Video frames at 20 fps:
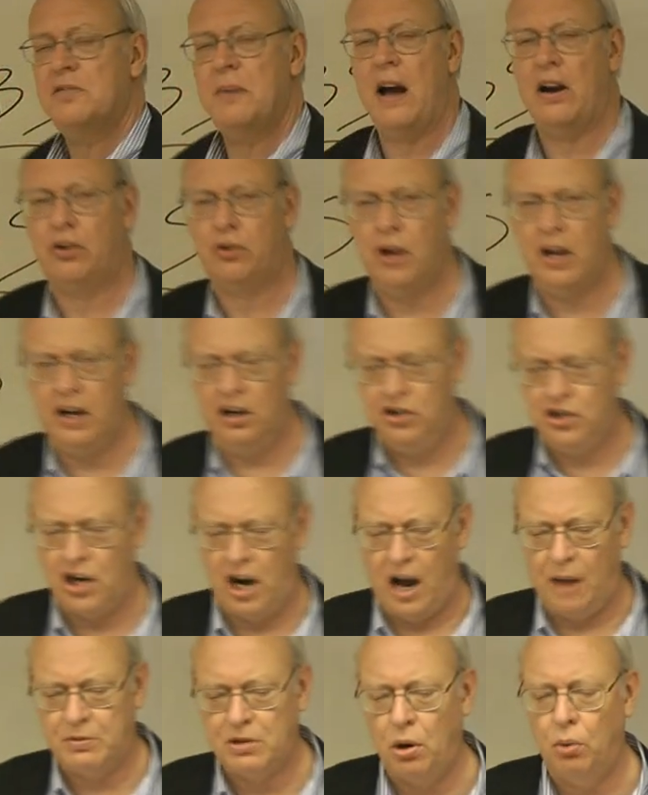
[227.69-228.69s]
it's about creating
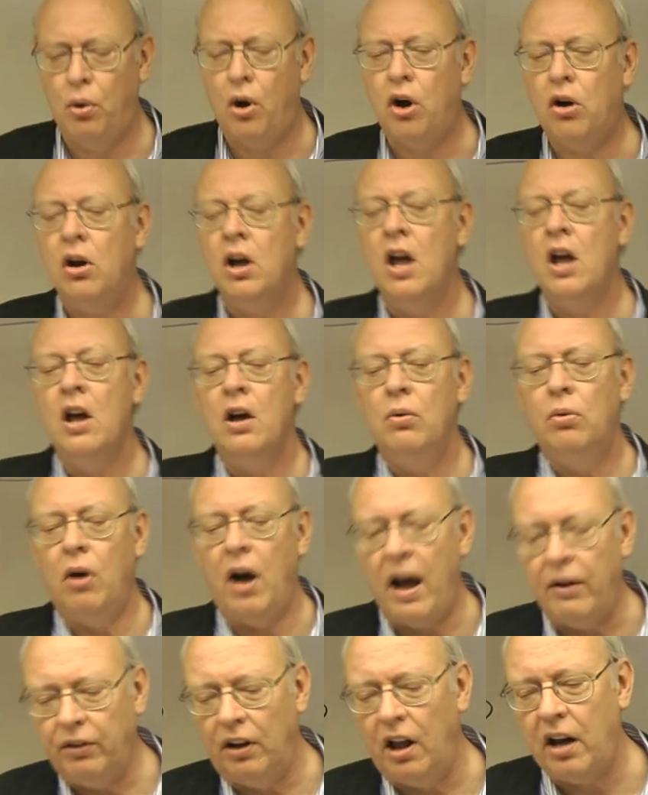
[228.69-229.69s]
jobs. So we'll,
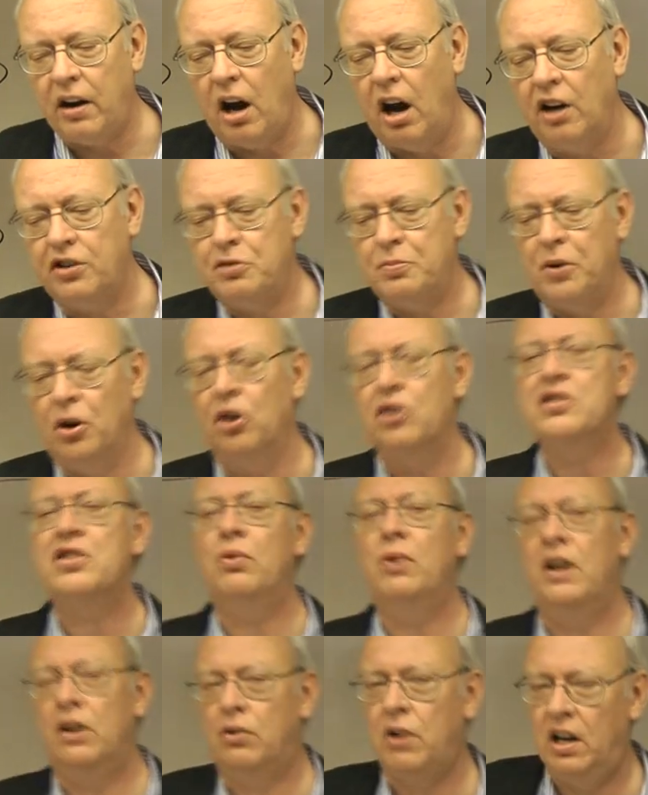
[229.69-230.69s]
we'll have a lot of entrepreneurs
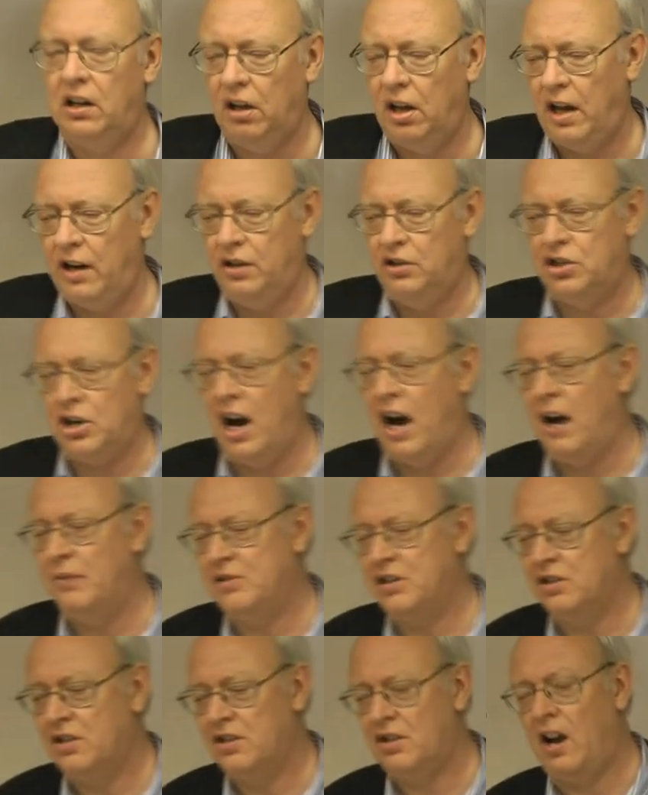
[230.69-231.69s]
so we can create a lot of
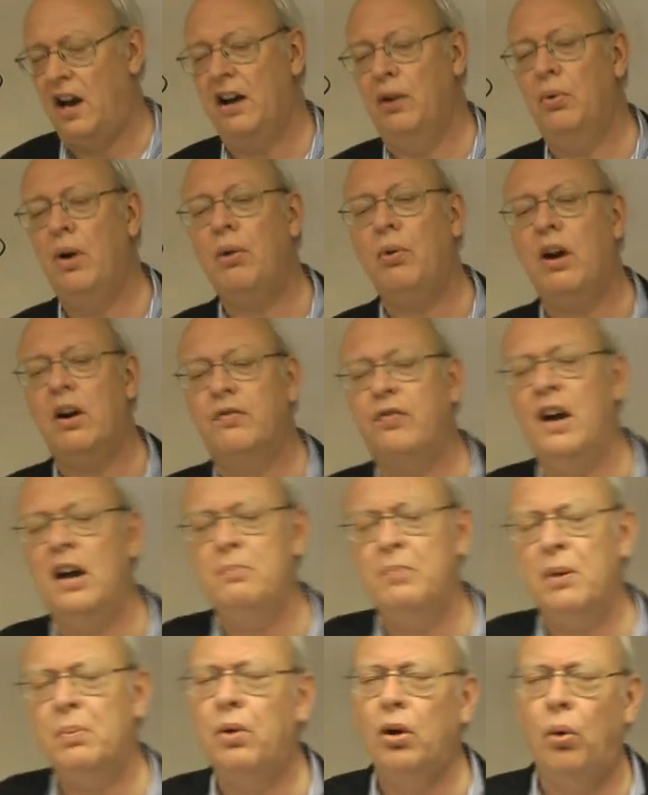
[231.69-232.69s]
jobs inside, And we want to
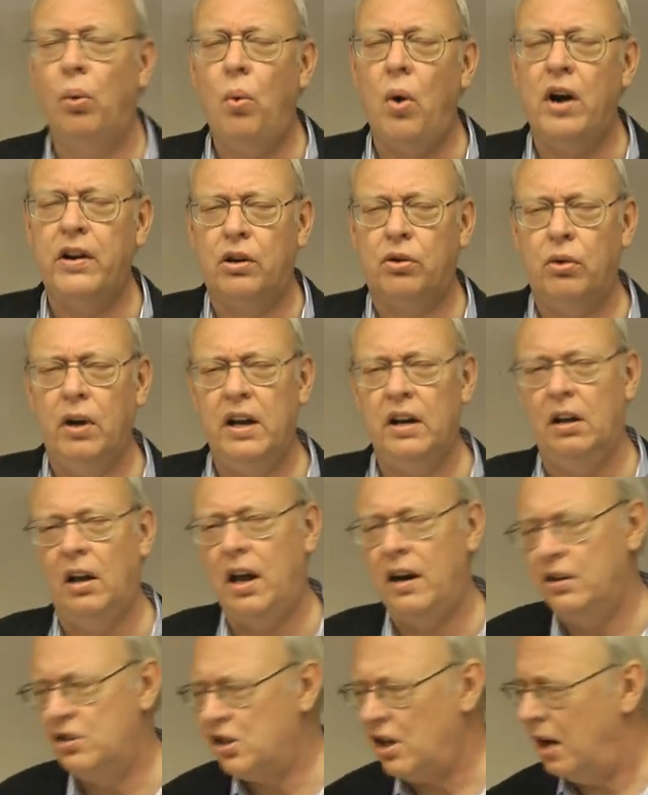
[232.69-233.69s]
find people that want to create a
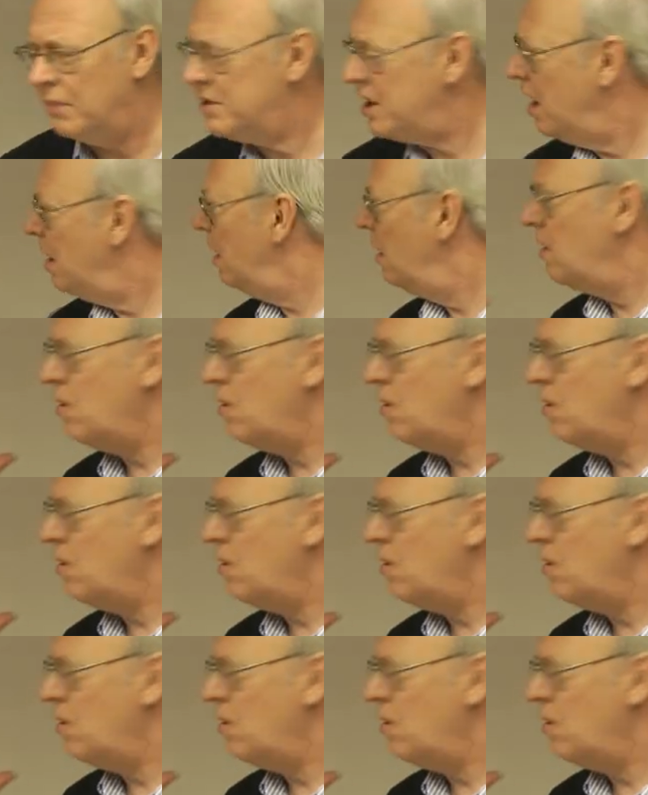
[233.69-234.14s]
lot of jobs.